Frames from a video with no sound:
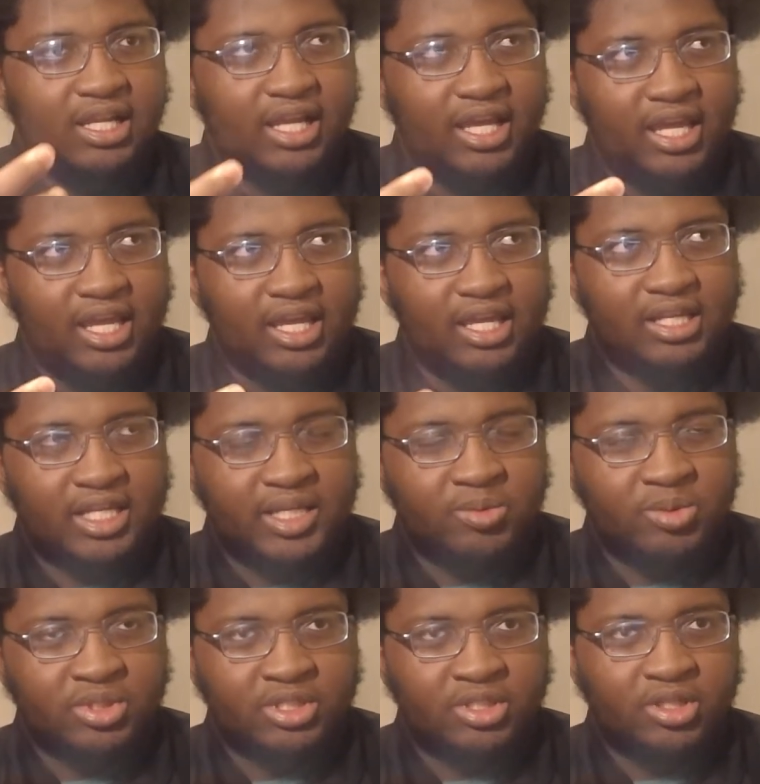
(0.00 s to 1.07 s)
And he
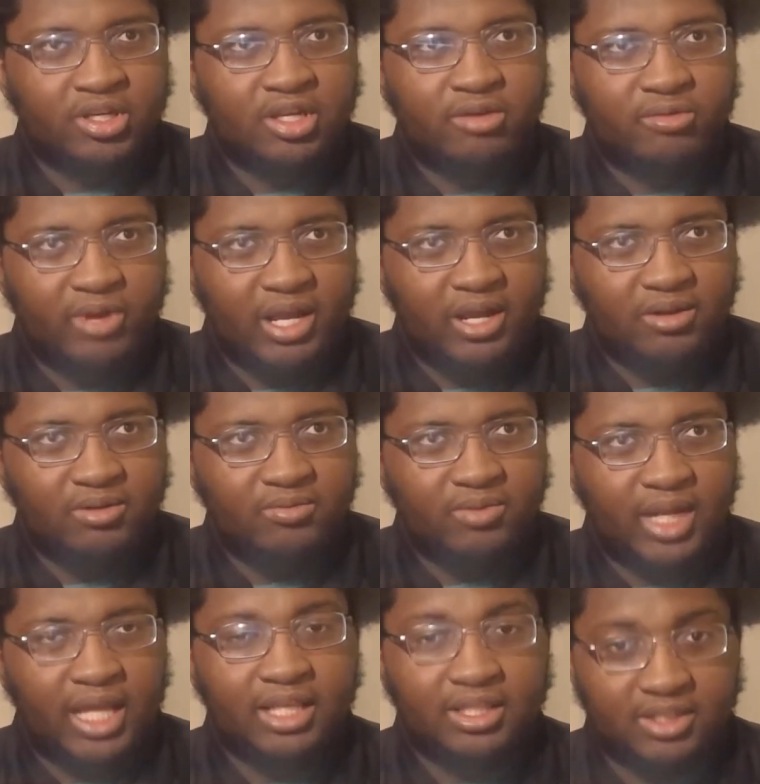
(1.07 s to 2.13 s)
was just looking around when
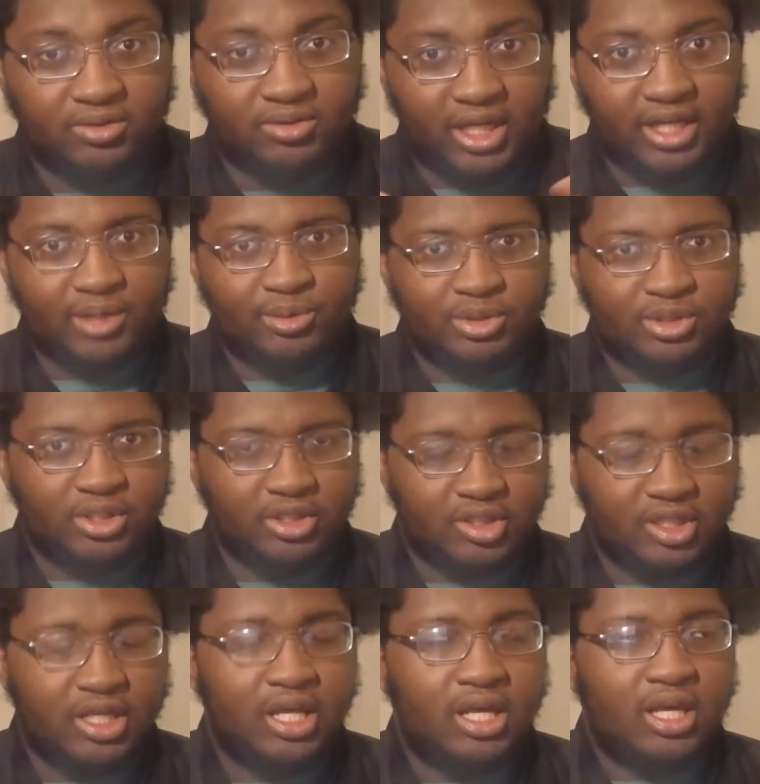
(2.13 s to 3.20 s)
they still thought he was good.